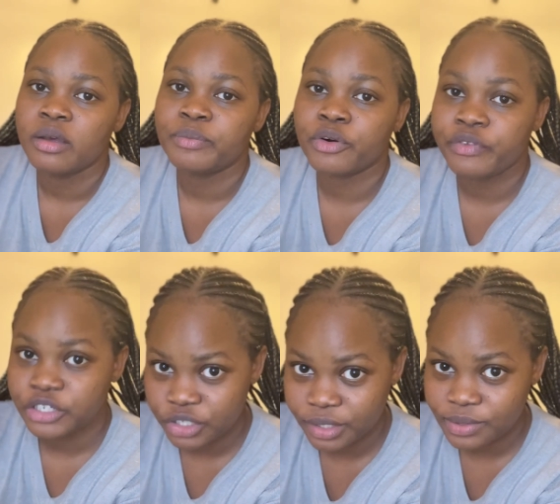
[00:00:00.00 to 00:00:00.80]

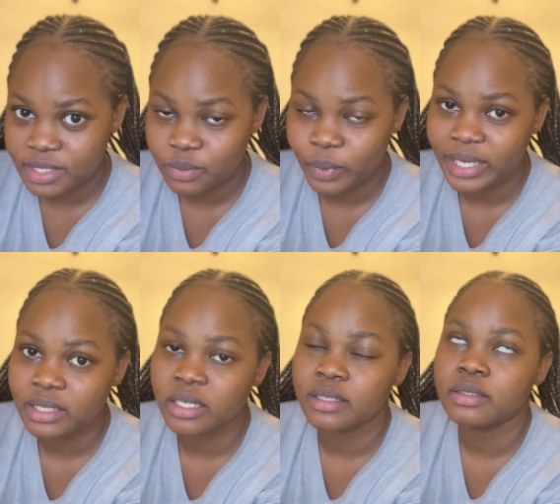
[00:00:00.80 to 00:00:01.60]
professional teeth
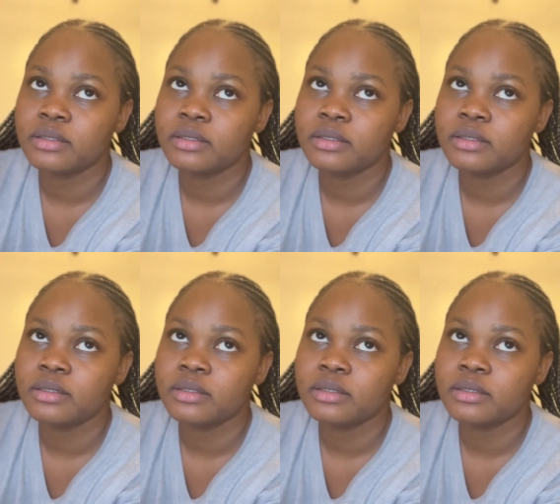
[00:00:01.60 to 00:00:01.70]
whitening.